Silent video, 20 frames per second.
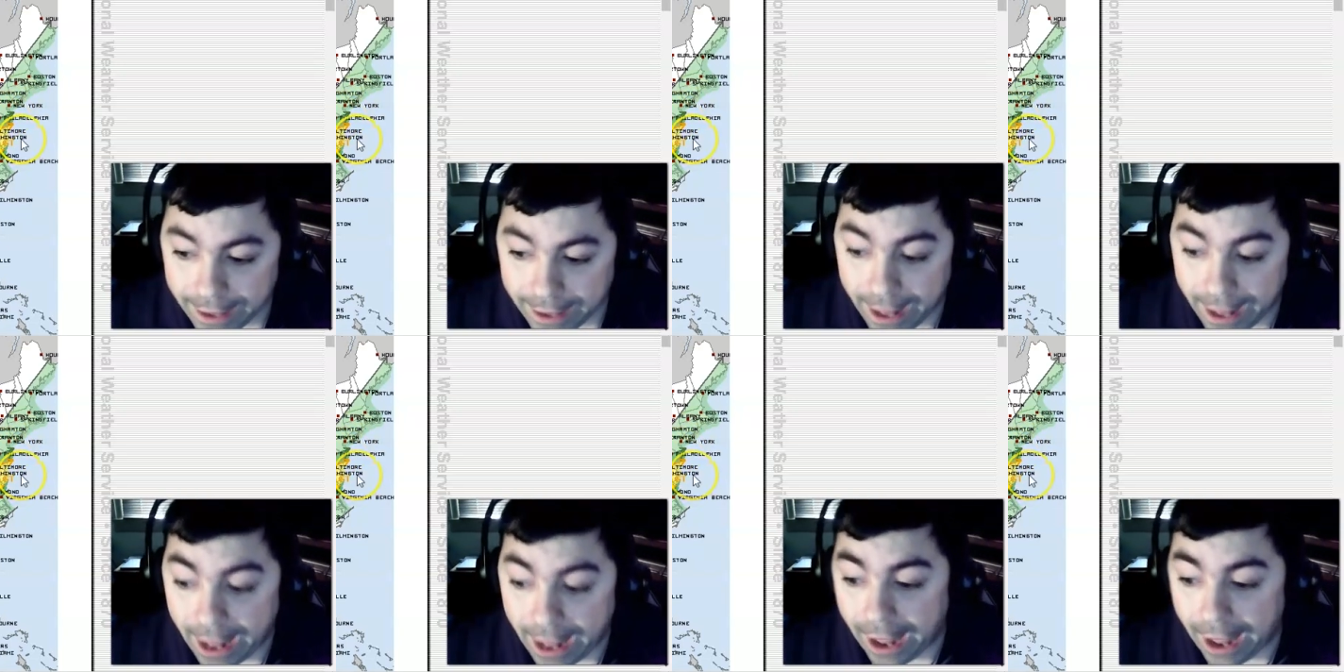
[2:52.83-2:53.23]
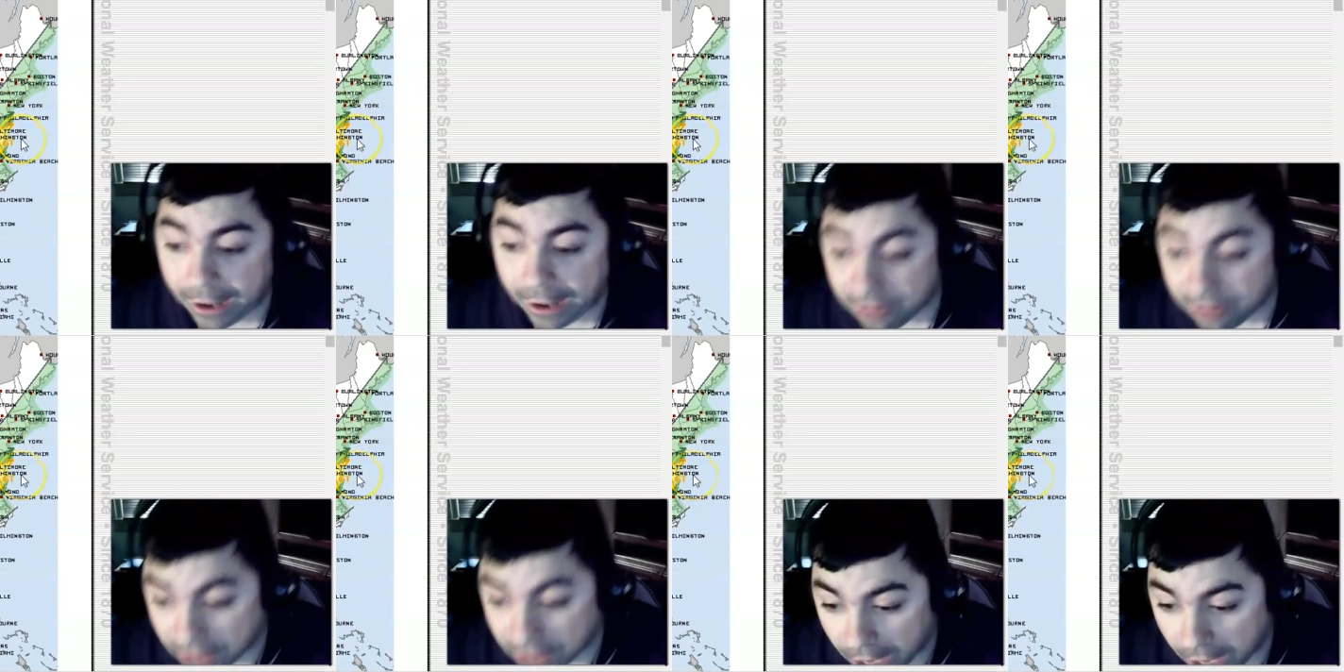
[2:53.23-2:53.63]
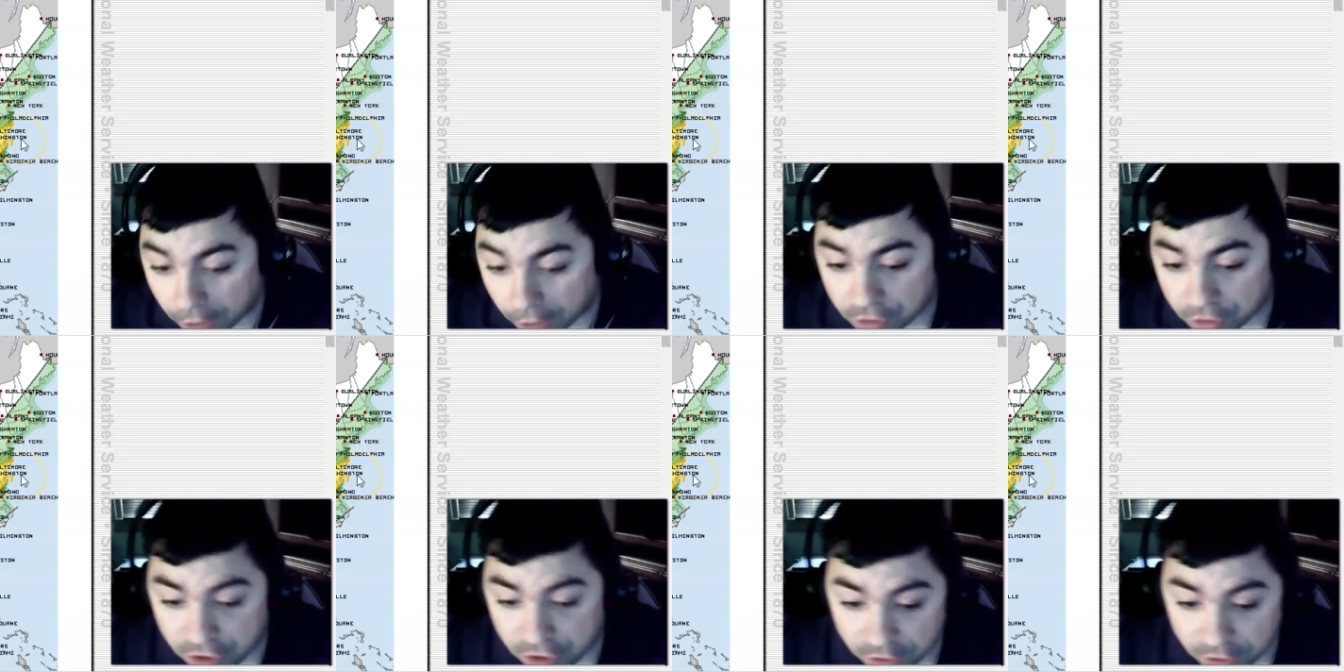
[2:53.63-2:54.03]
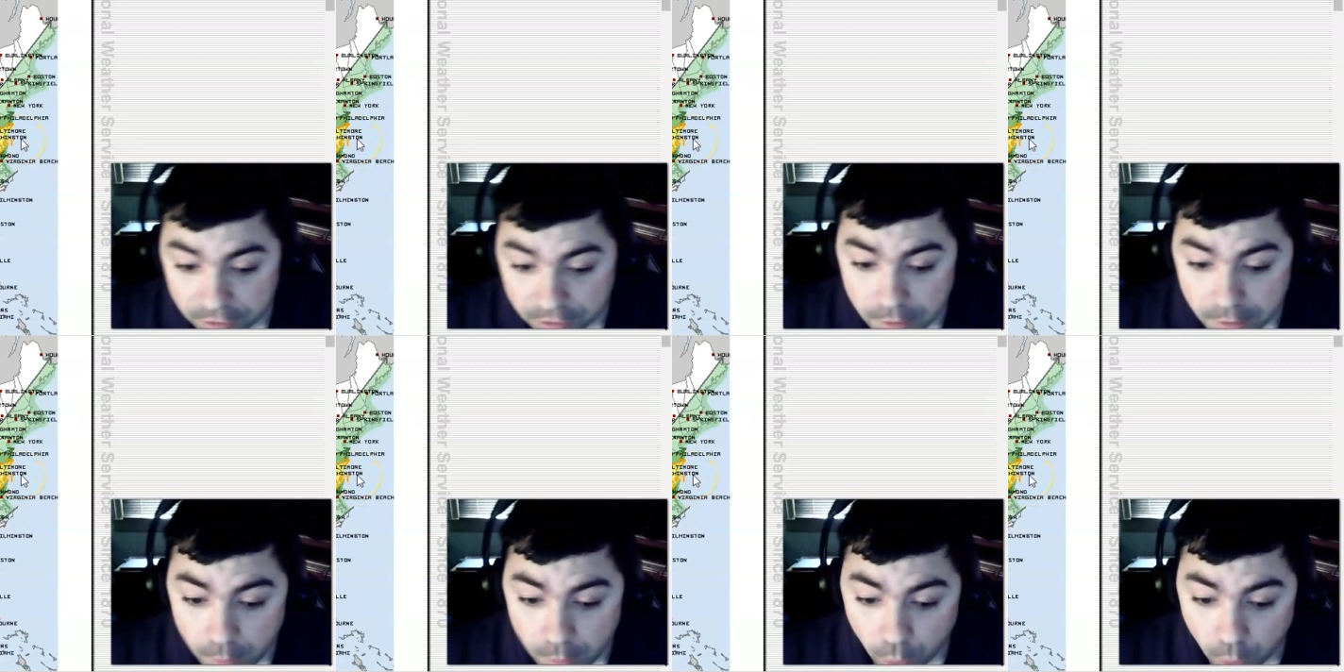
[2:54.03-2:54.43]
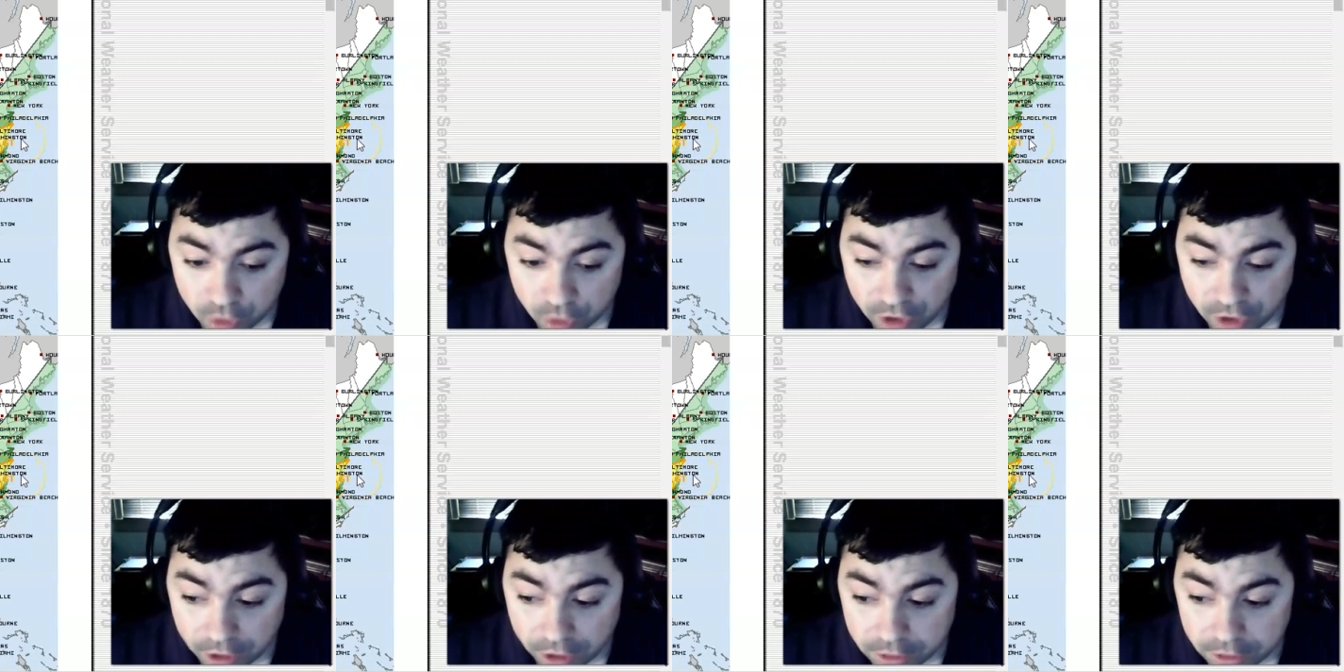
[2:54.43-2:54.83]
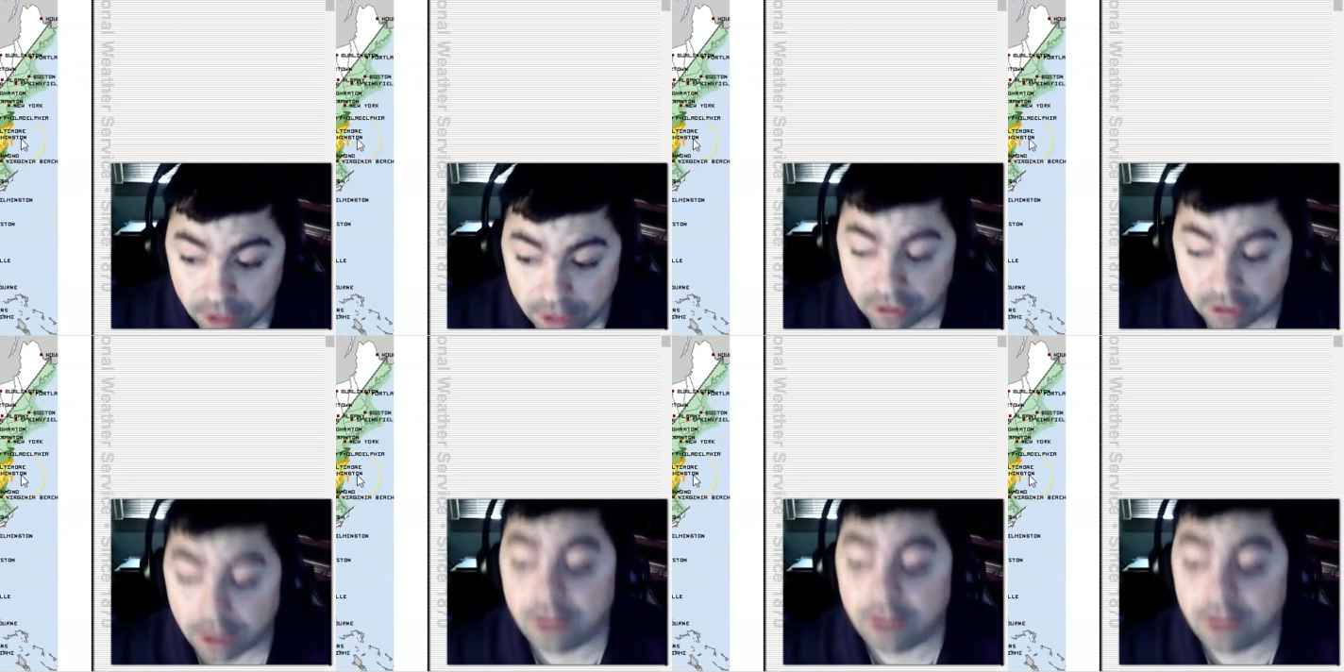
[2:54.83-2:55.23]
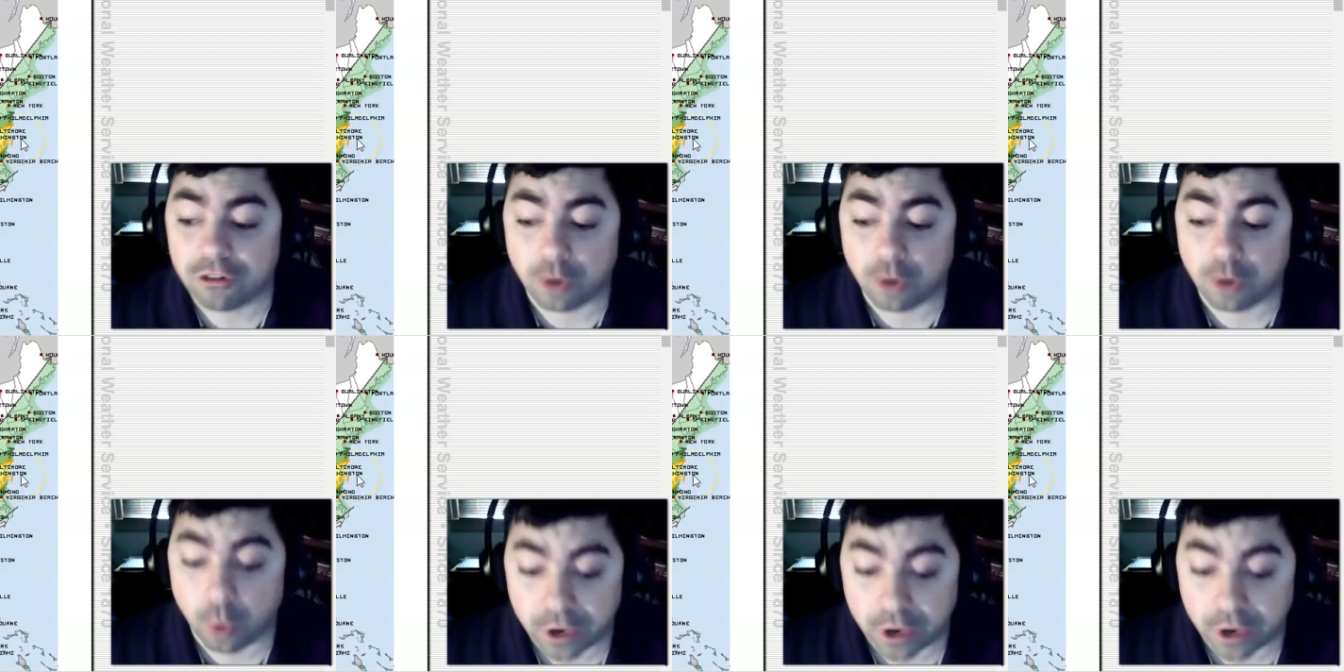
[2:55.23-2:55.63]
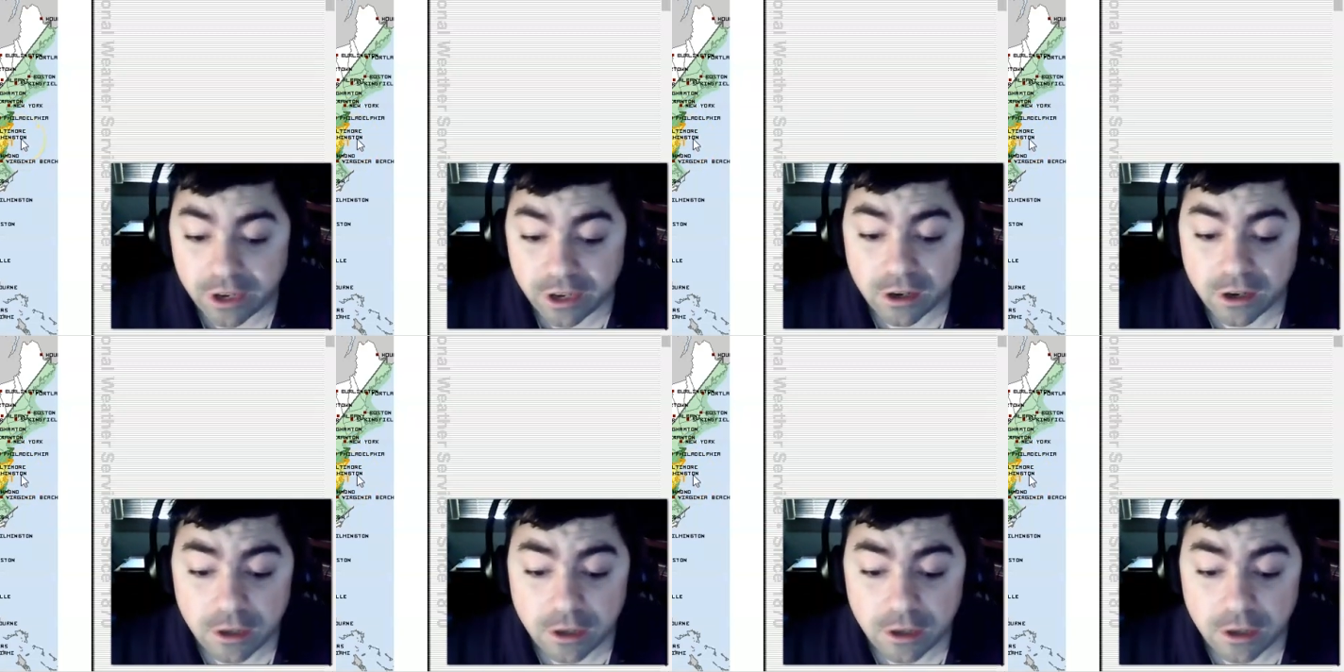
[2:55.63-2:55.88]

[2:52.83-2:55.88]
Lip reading: has now shifted more southeast, at least according